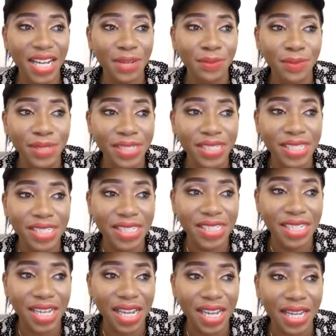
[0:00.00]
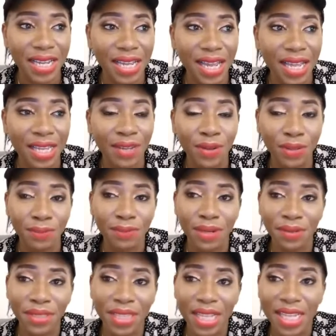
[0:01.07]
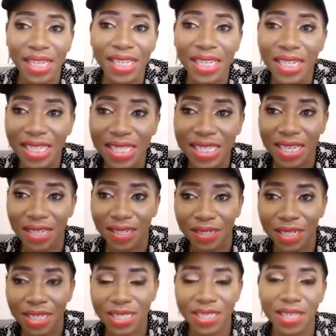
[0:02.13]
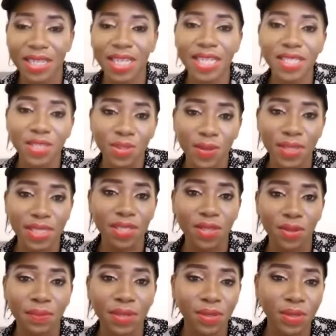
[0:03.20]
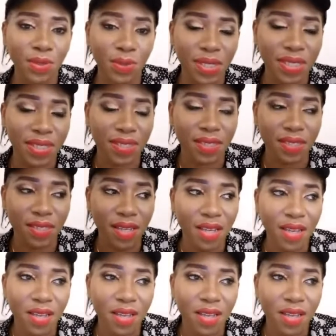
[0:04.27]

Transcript: wish I got married like later, let's say late 20s or mid 20s,